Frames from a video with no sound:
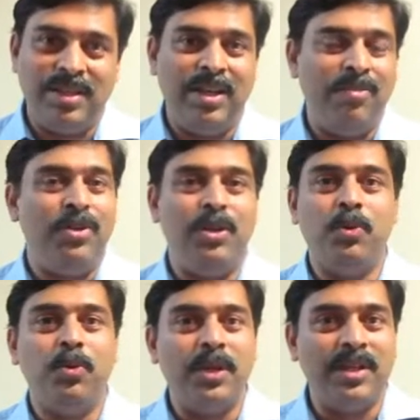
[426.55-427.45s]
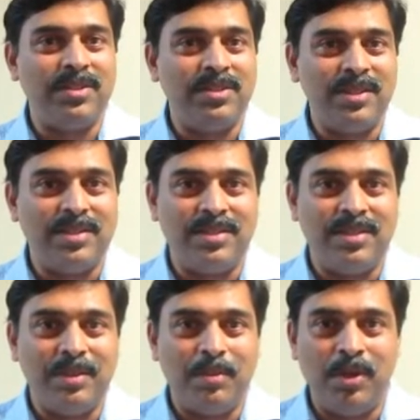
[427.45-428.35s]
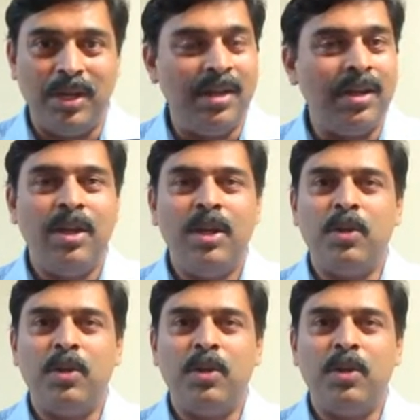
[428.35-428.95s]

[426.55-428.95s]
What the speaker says: that if we do good exercises in the morning,